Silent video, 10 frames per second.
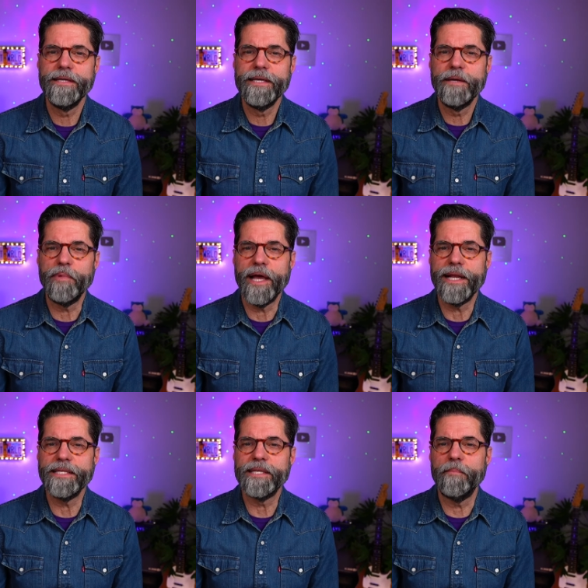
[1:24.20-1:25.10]

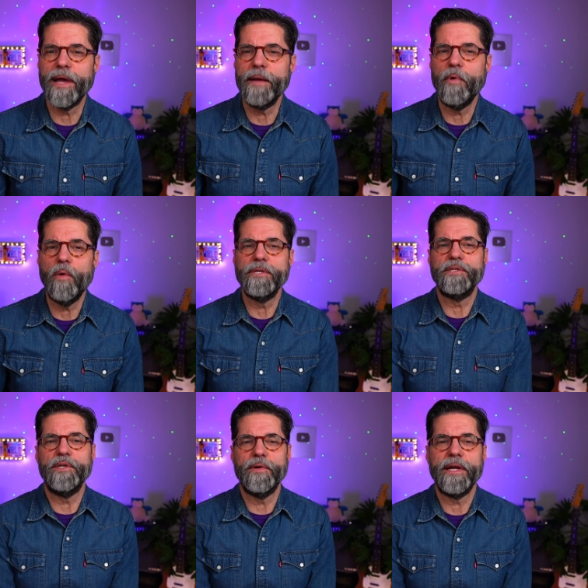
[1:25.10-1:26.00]
Planning is something I'm
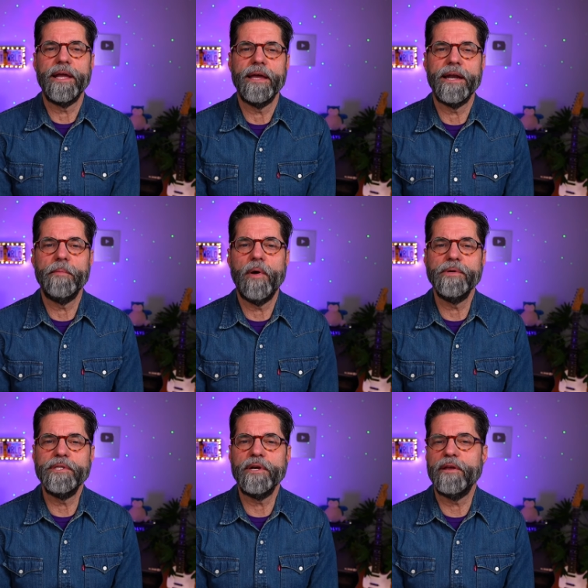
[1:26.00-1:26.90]
always doing, and I'm
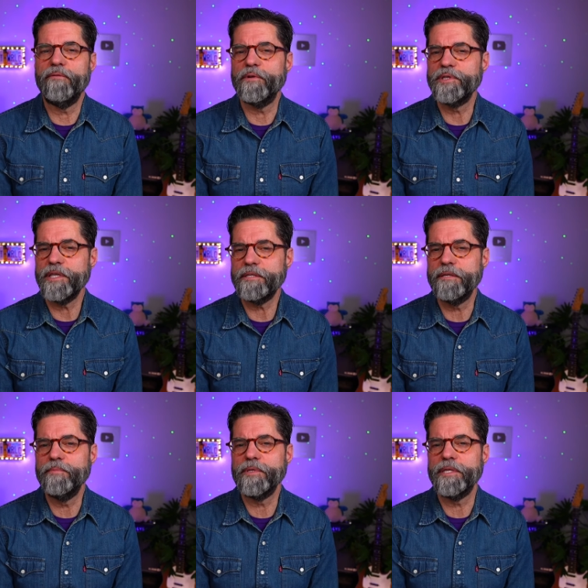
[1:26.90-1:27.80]
always looking for
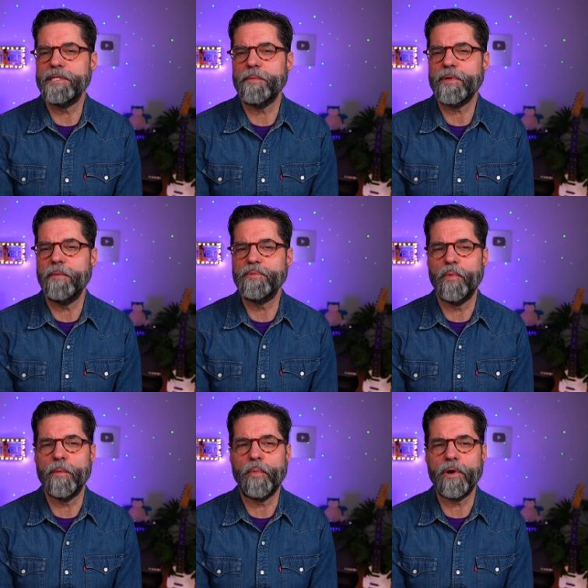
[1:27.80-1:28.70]
systems and sometimes
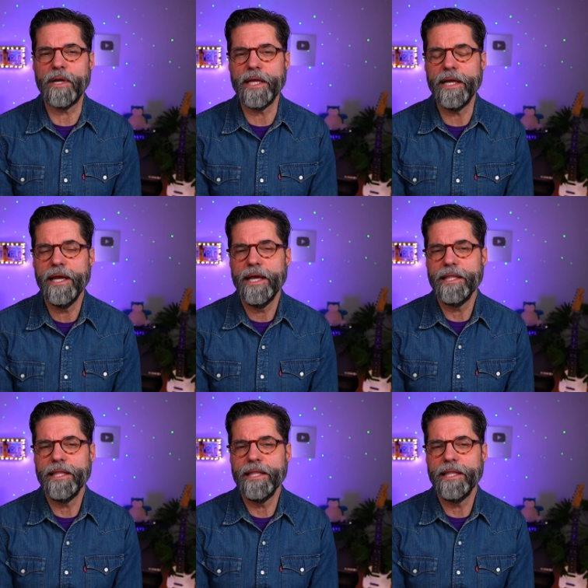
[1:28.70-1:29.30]
more importantly,